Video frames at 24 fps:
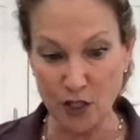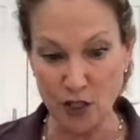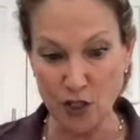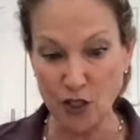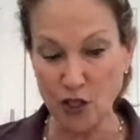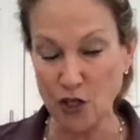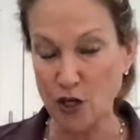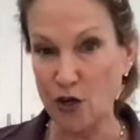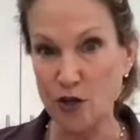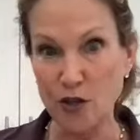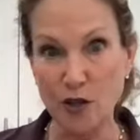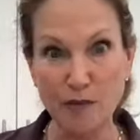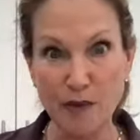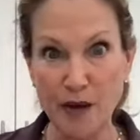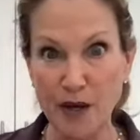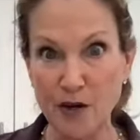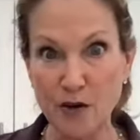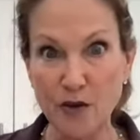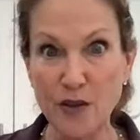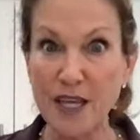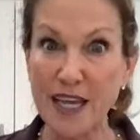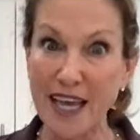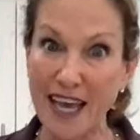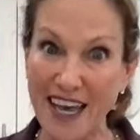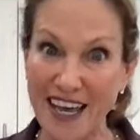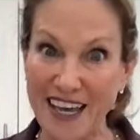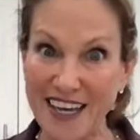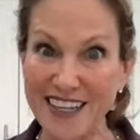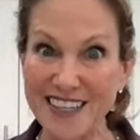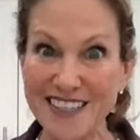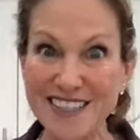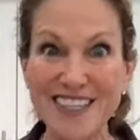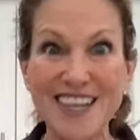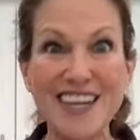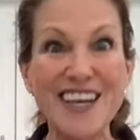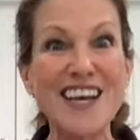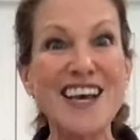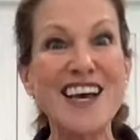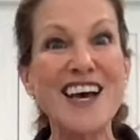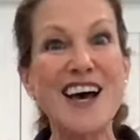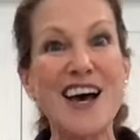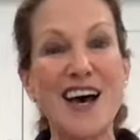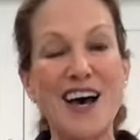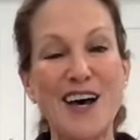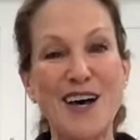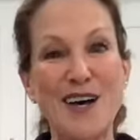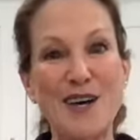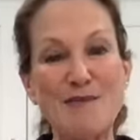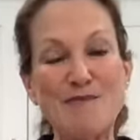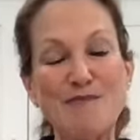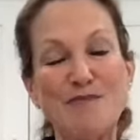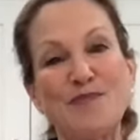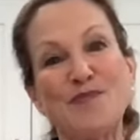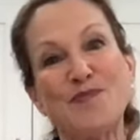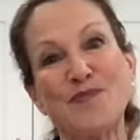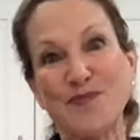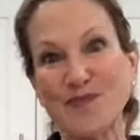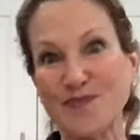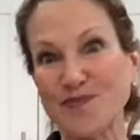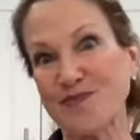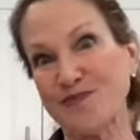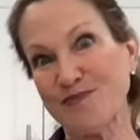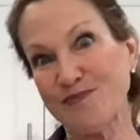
the sugar, the butter, the eggs. Um,